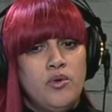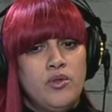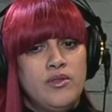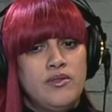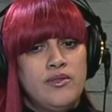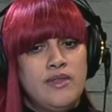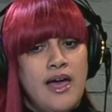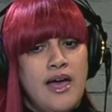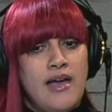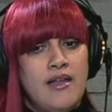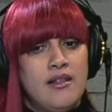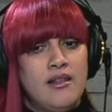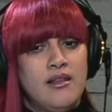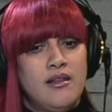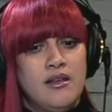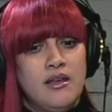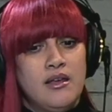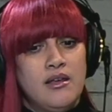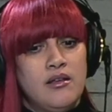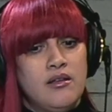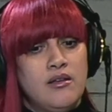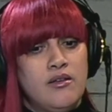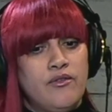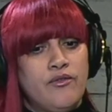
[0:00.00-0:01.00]
that
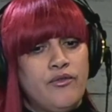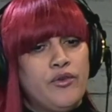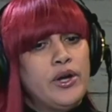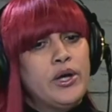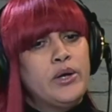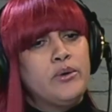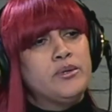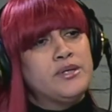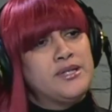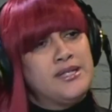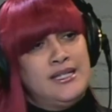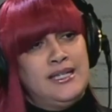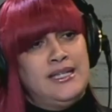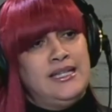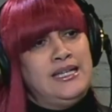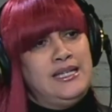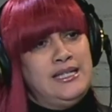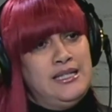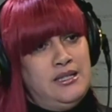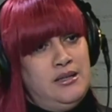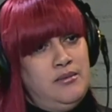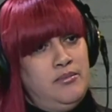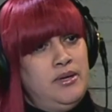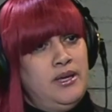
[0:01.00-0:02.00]
frequency
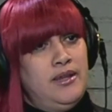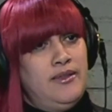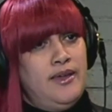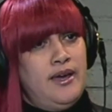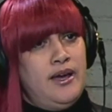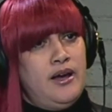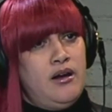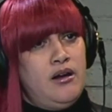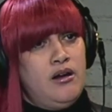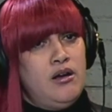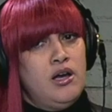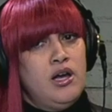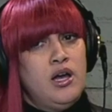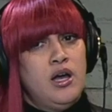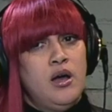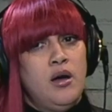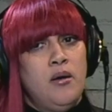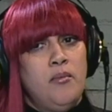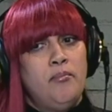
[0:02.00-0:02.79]
needs to be there. Yeah.